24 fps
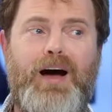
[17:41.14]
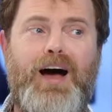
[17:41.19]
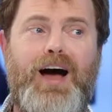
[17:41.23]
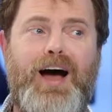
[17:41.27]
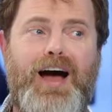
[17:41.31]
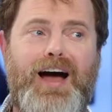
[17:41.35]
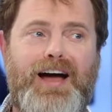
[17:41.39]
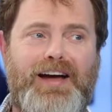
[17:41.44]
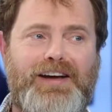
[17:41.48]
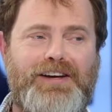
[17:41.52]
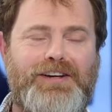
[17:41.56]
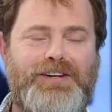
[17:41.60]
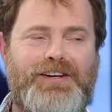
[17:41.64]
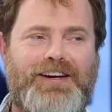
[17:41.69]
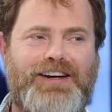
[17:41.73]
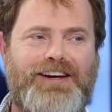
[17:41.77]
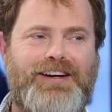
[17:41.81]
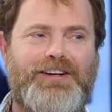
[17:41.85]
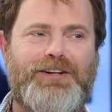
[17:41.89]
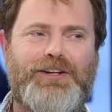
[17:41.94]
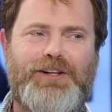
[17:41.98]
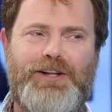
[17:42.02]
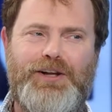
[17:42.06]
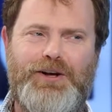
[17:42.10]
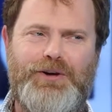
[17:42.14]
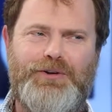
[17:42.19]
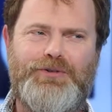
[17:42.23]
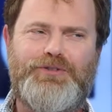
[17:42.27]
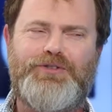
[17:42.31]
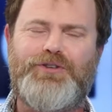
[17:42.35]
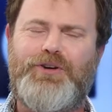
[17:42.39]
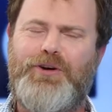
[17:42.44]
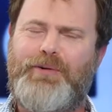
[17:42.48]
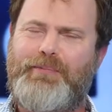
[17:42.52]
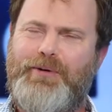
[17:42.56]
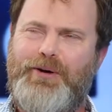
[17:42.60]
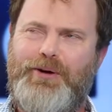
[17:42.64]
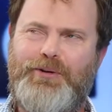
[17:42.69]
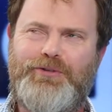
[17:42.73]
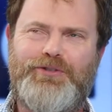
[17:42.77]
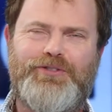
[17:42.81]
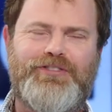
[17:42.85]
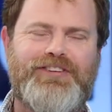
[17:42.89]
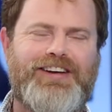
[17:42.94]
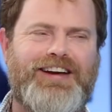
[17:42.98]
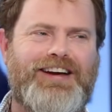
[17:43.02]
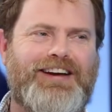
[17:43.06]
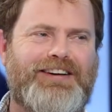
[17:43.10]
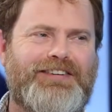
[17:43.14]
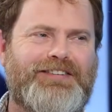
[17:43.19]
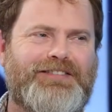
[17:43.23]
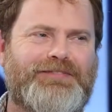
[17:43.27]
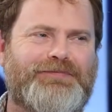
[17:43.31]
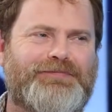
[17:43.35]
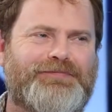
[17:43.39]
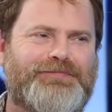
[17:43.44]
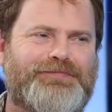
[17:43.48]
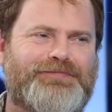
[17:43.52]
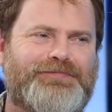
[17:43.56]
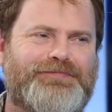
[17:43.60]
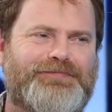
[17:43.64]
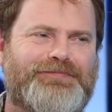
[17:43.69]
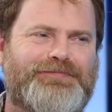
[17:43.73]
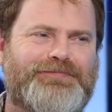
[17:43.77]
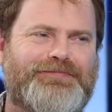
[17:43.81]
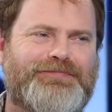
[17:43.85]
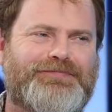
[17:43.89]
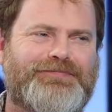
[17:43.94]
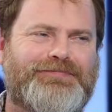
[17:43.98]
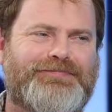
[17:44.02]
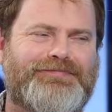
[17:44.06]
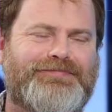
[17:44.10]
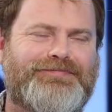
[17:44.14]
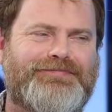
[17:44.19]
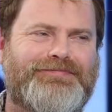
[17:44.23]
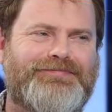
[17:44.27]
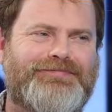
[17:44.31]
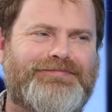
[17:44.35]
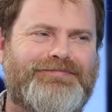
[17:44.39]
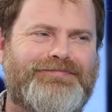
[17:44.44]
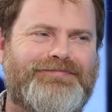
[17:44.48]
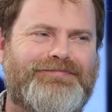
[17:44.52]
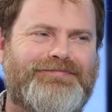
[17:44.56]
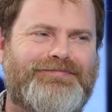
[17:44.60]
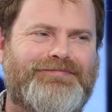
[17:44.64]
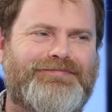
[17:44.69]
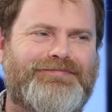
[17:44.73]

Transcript: Baha'i, Baha'i, yeah, close, almost, yeah. Uh, of,